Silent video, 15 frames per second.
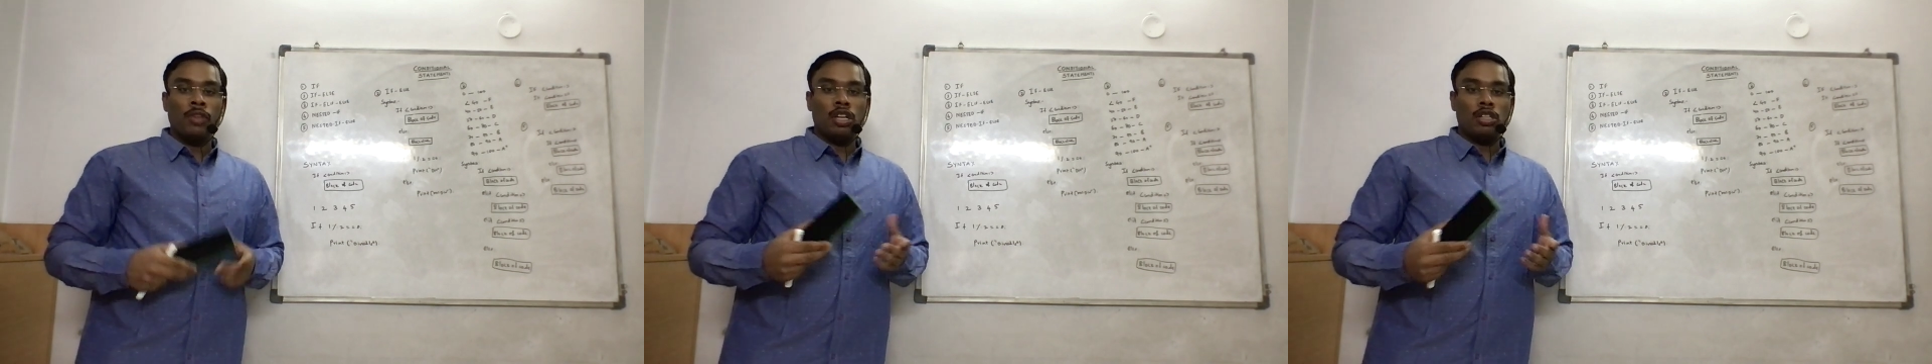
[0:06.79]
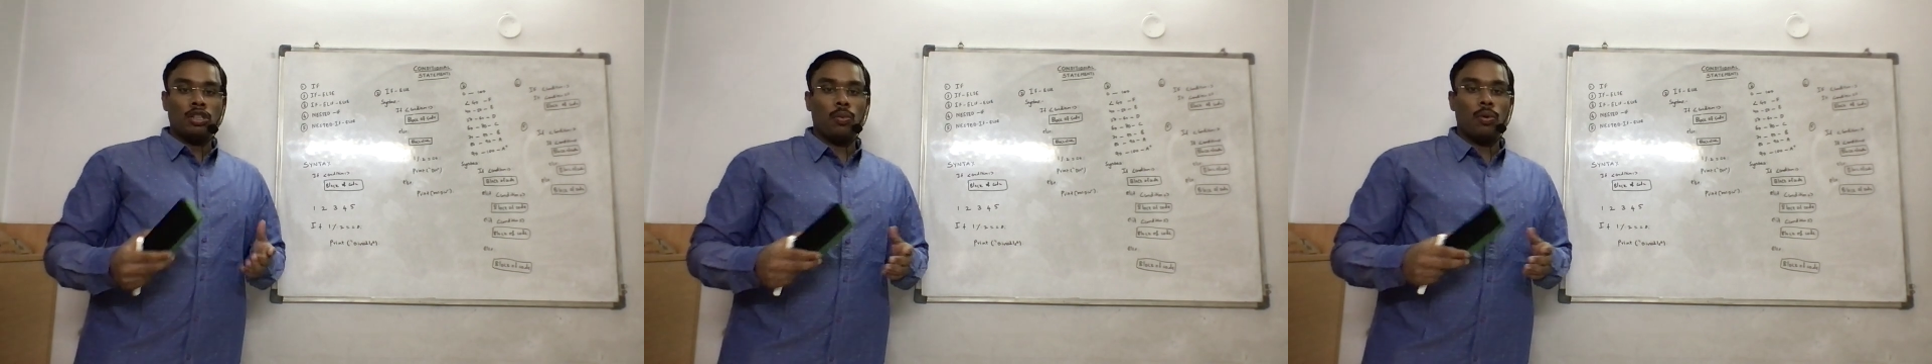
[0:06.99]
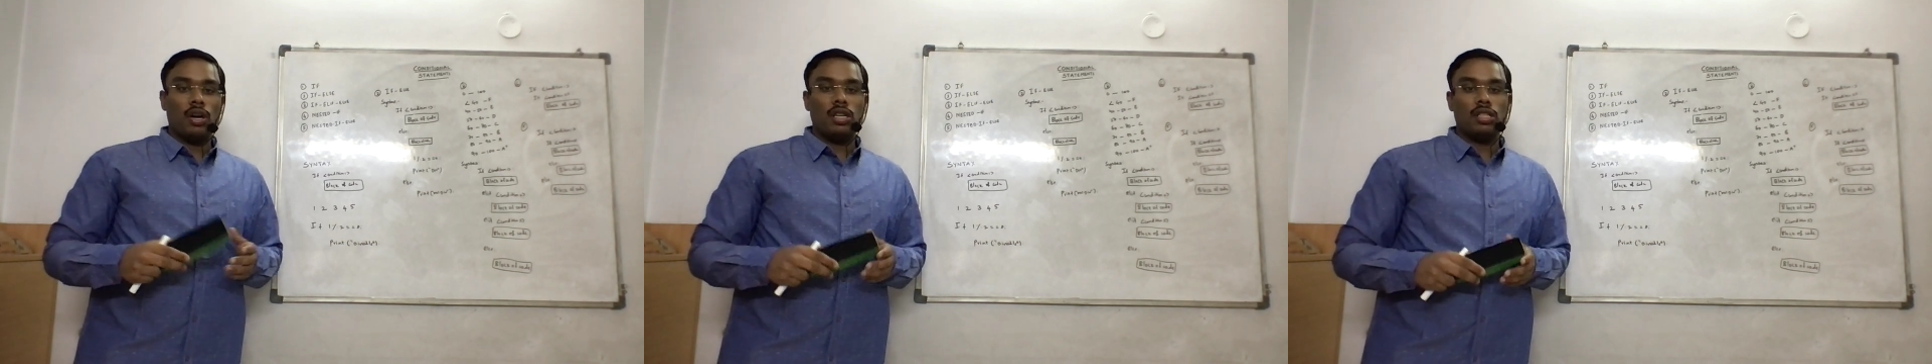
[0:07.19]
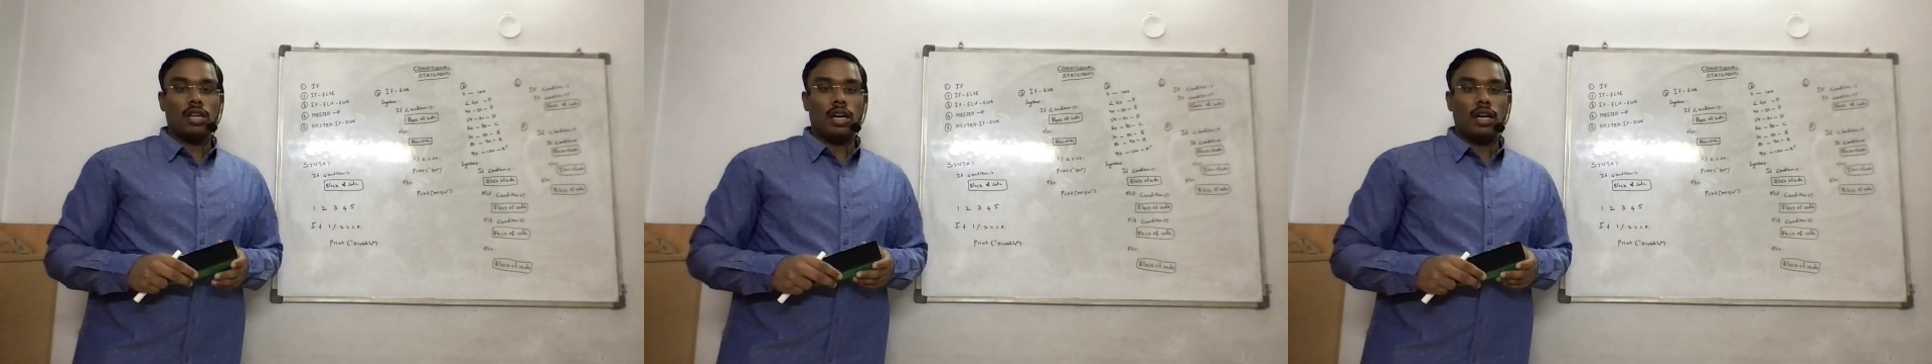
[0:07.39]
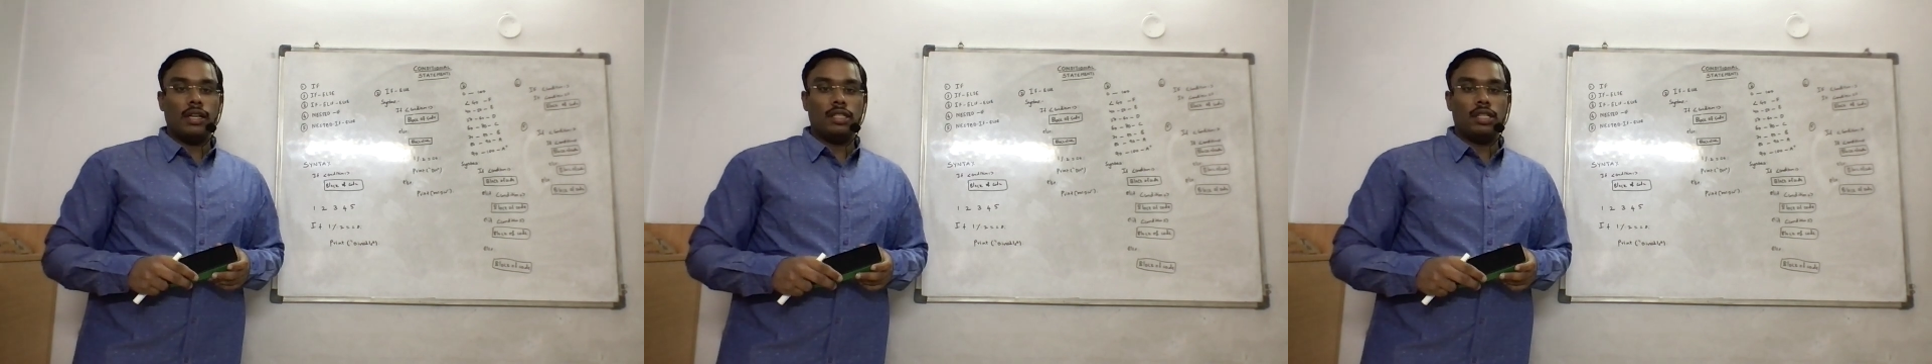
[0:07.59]
So, what is a
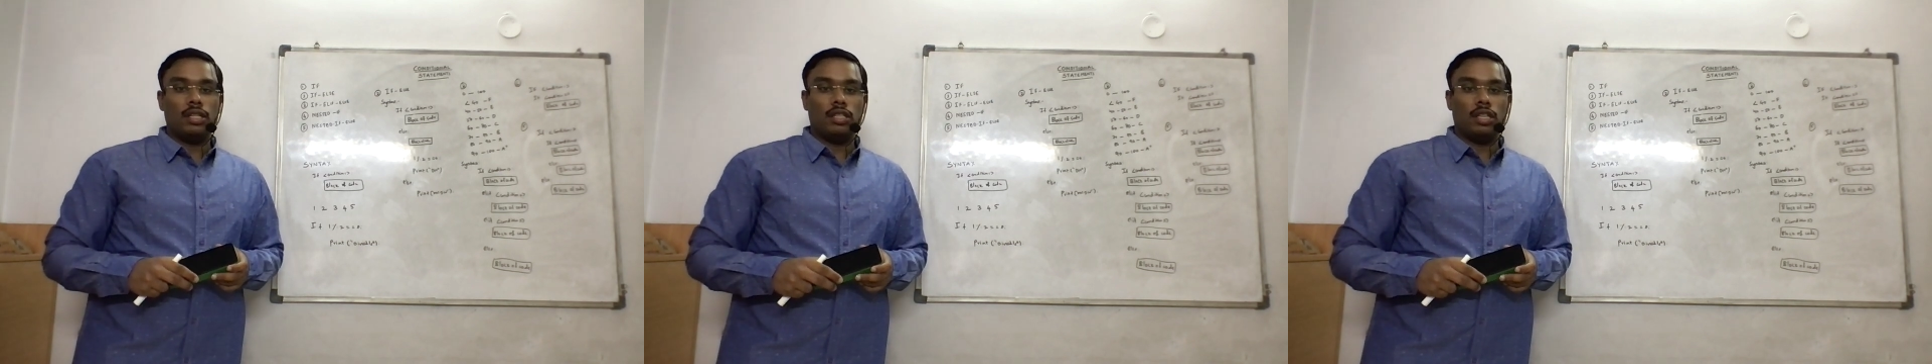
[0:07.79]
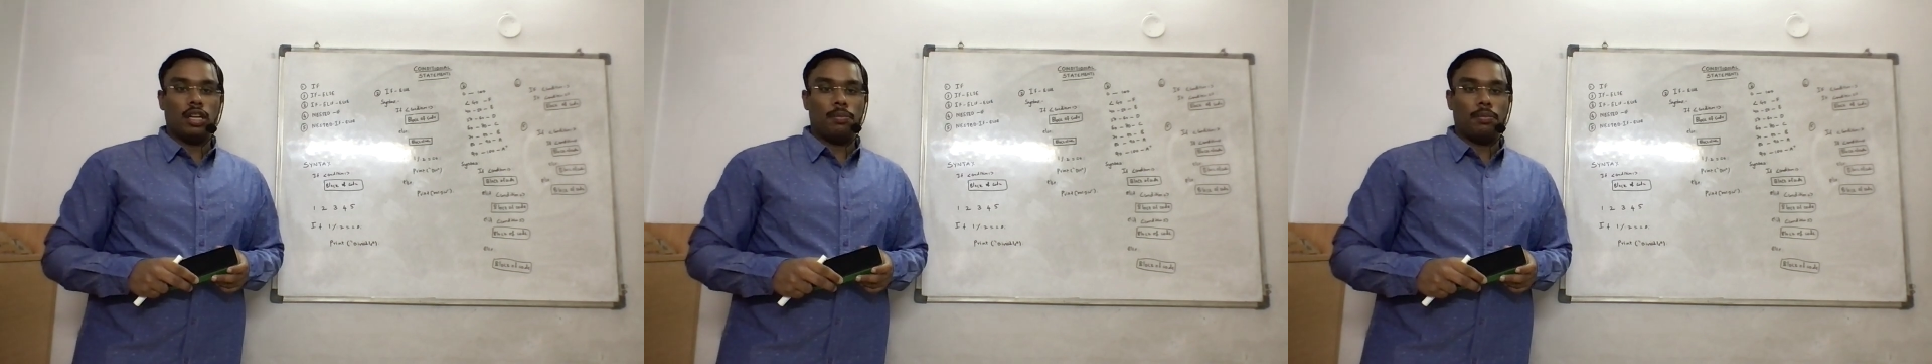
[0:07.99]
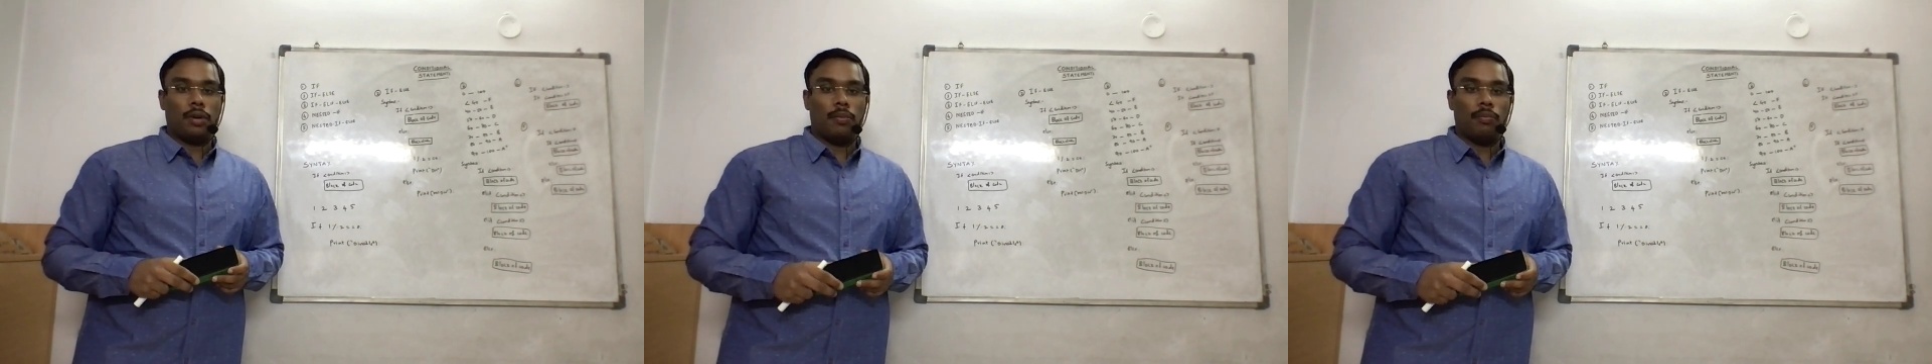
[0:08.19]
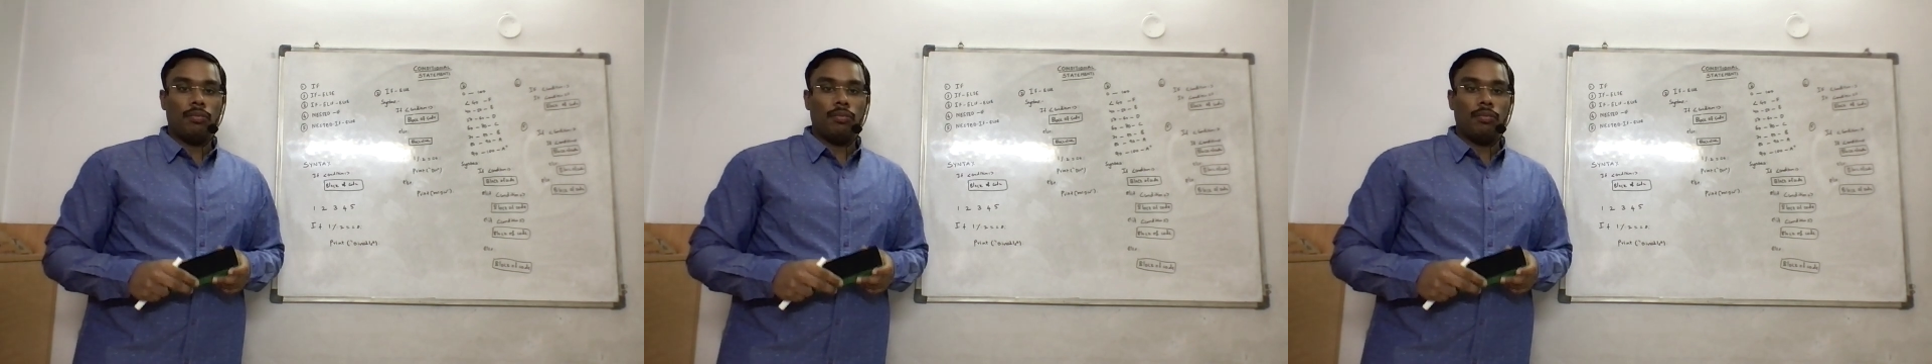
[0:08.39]
conditional statement?